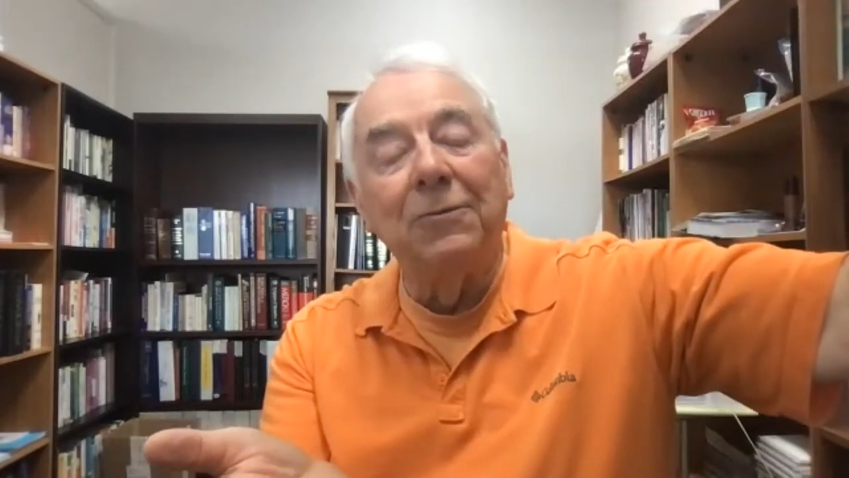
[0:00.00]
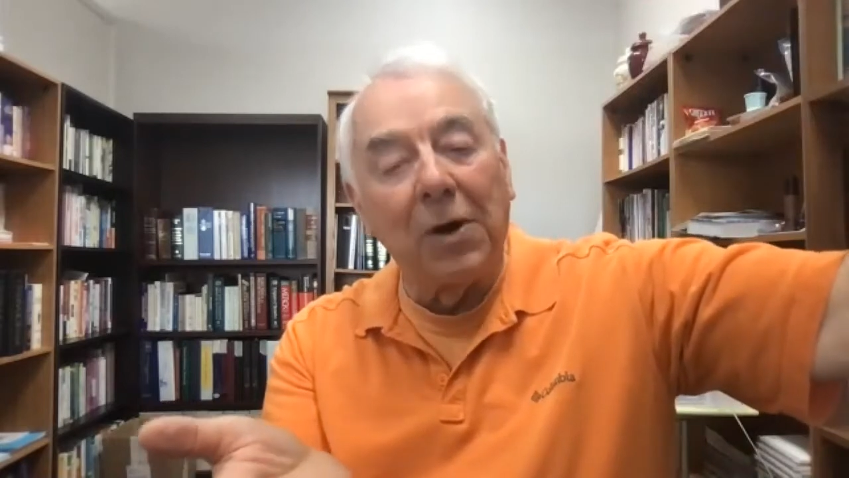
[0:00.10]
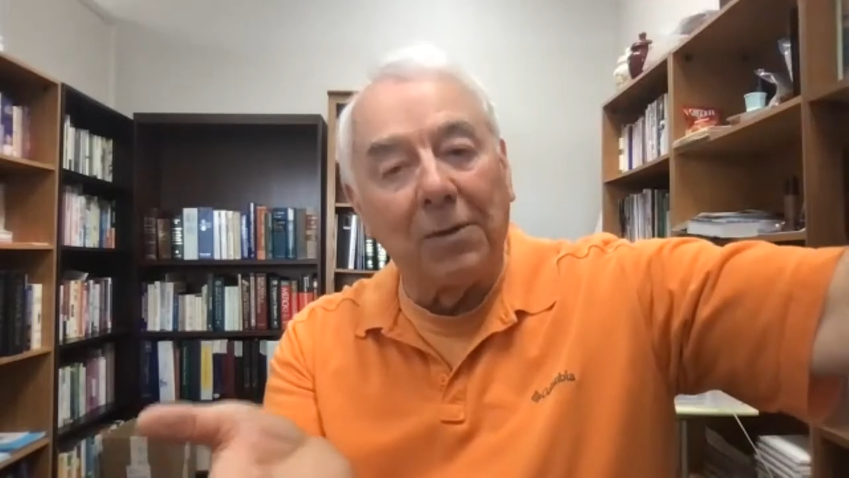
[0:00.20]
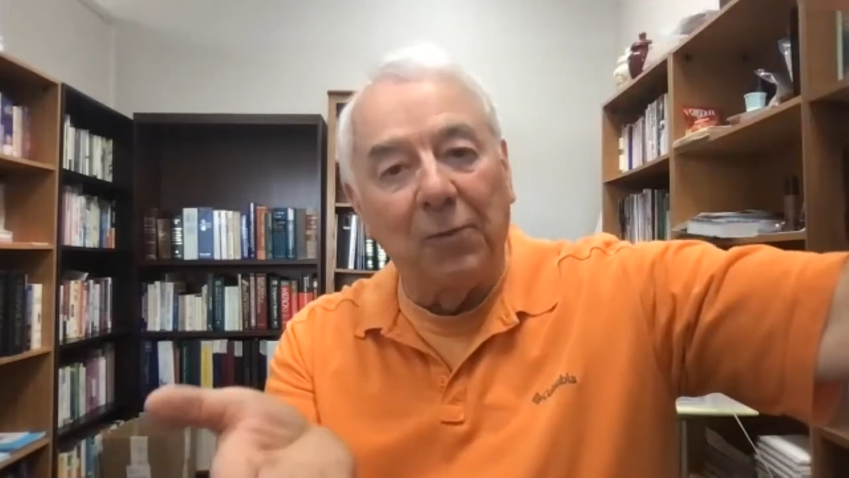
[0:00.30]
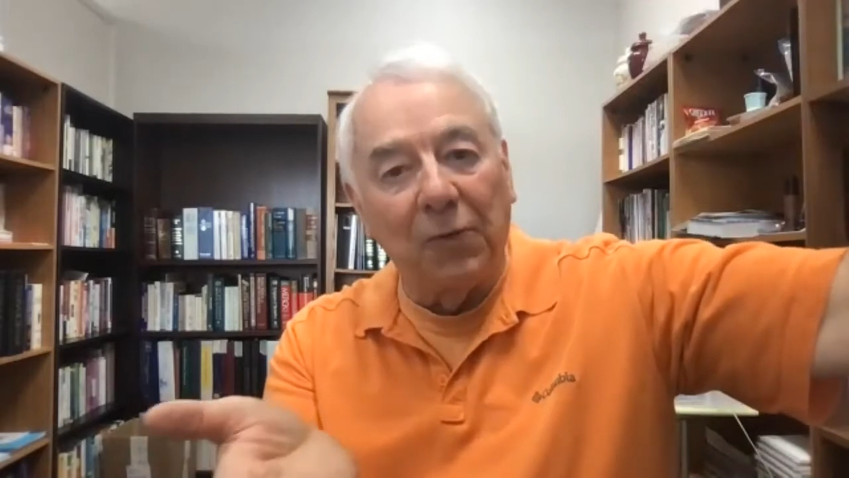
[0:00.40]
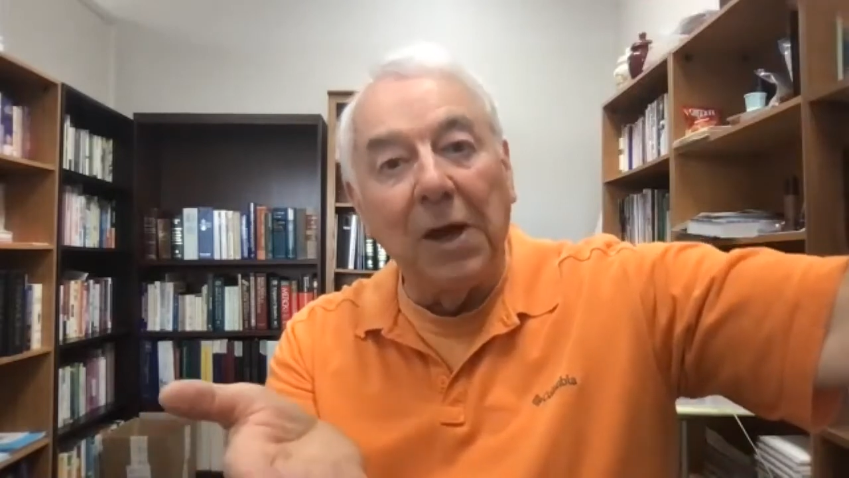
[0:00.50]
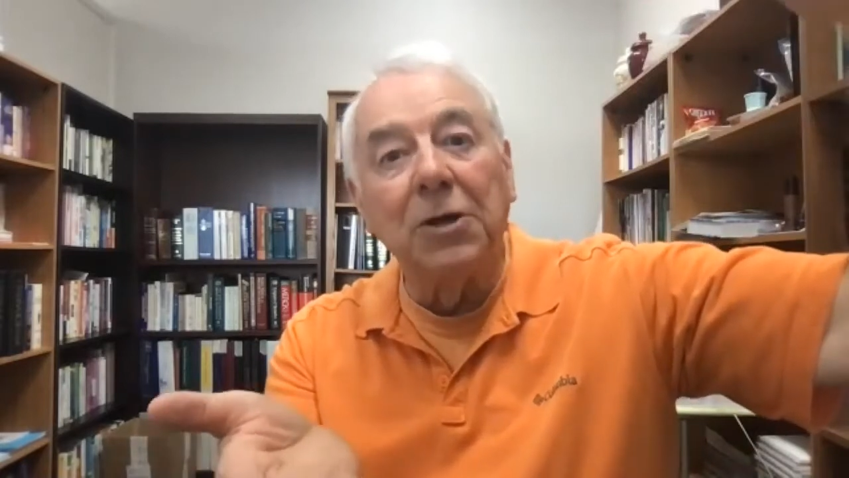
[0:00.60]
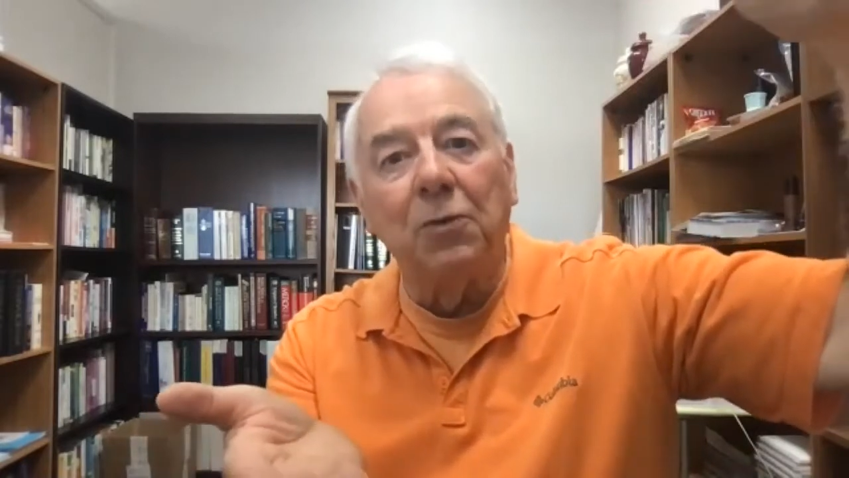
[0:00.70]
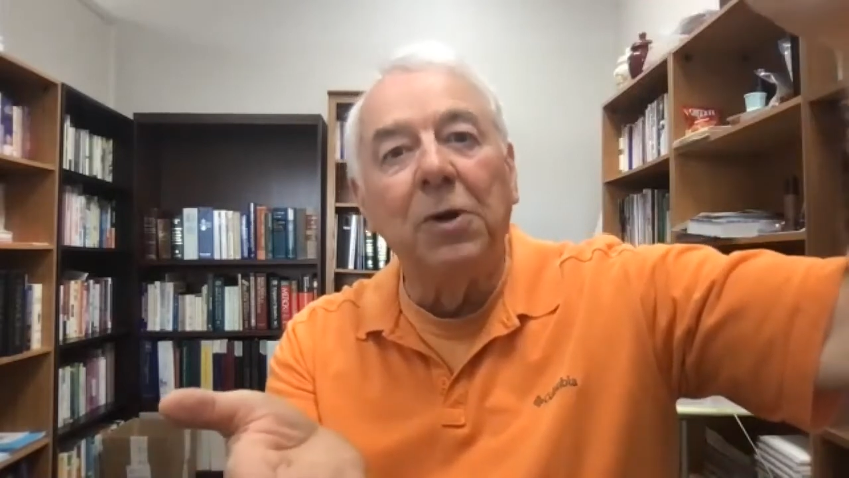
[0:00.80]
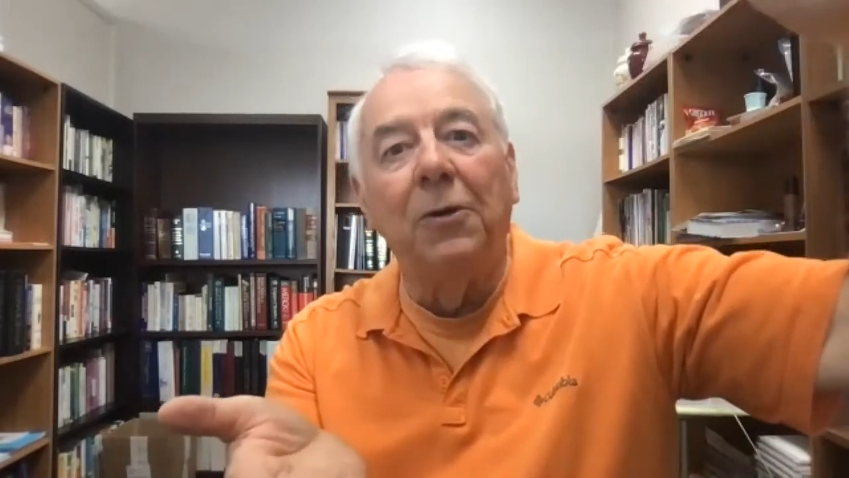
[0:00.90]
where
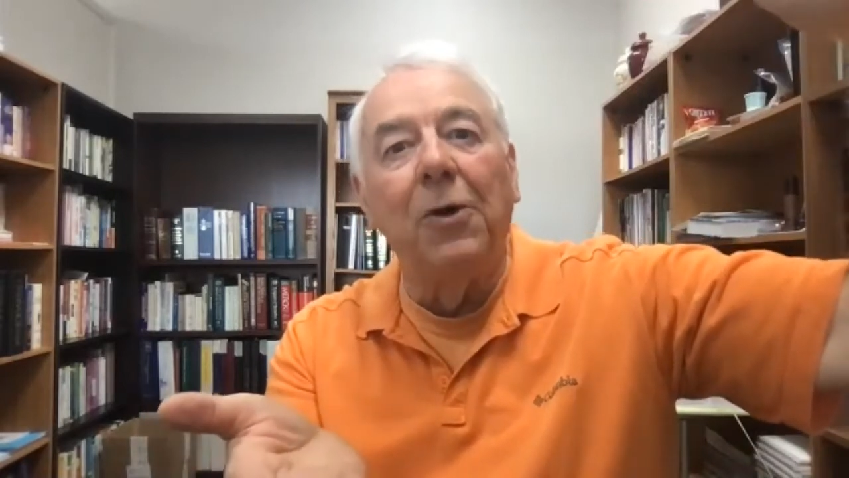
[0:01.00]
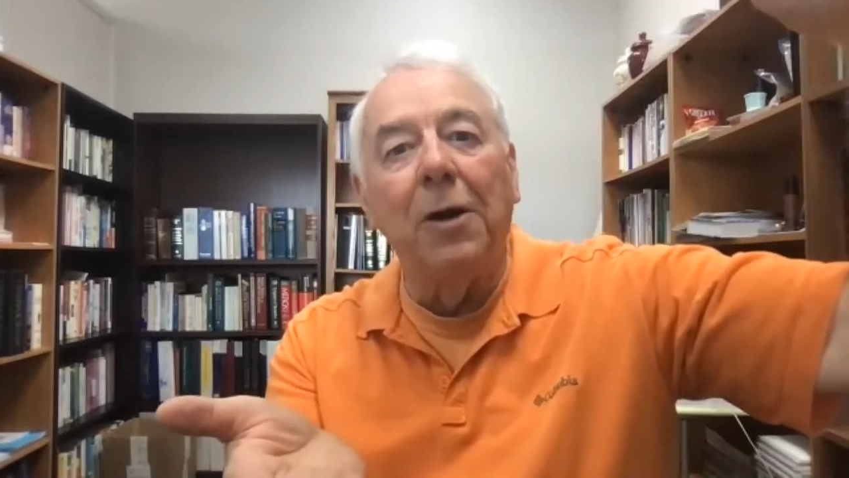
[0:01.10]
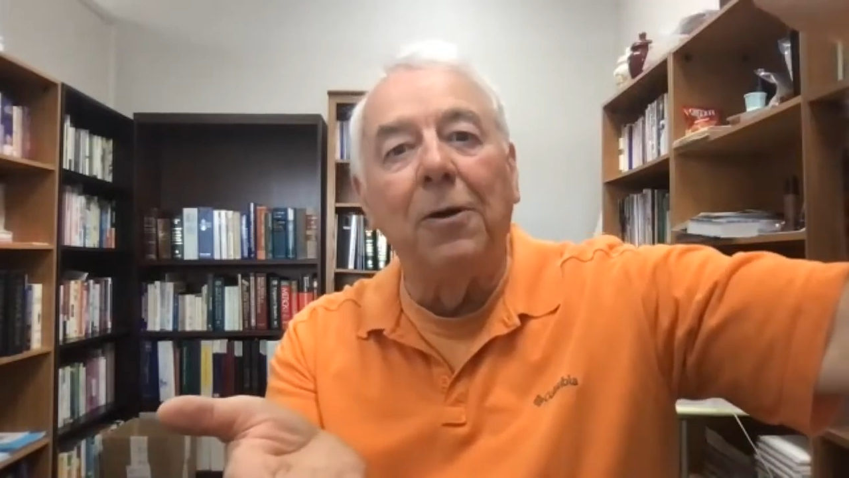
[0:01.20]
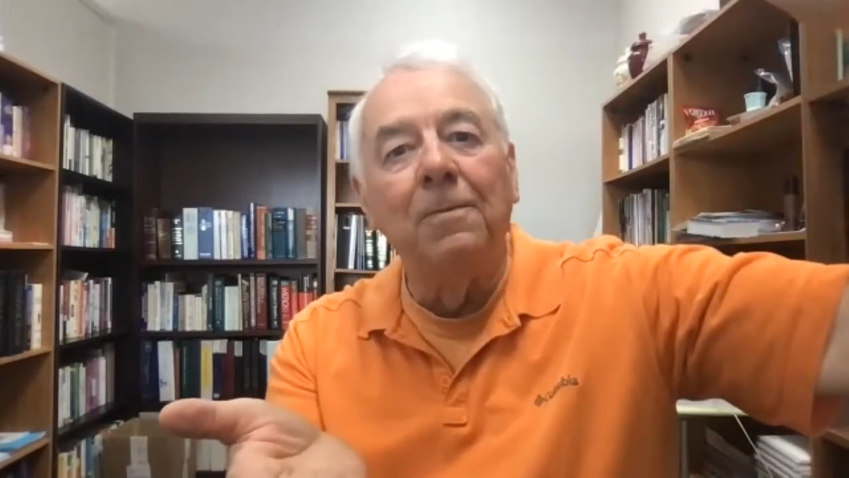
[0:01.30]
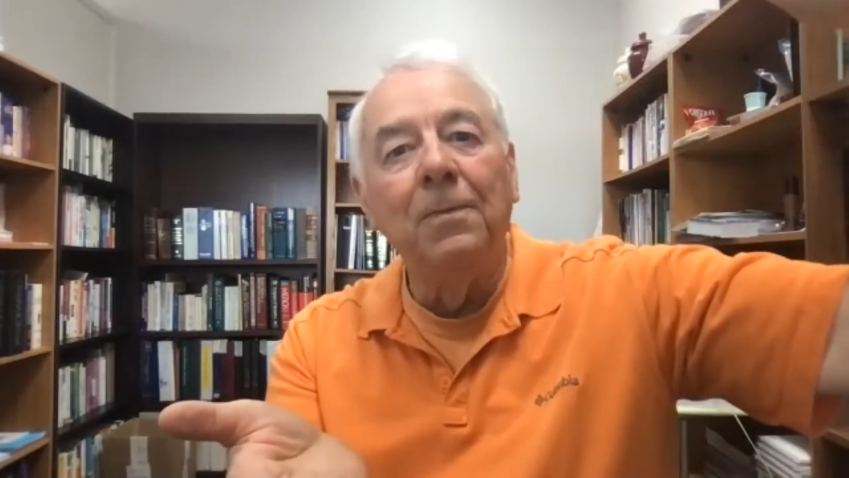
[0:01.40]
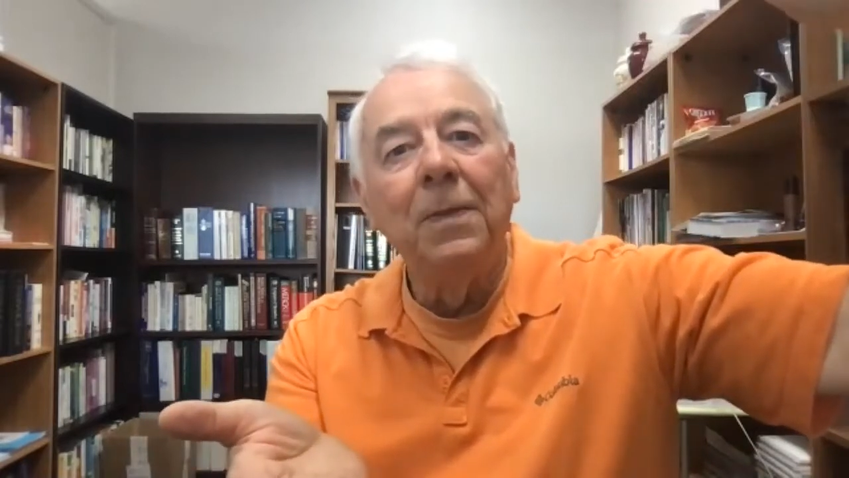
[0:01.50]
things would grow,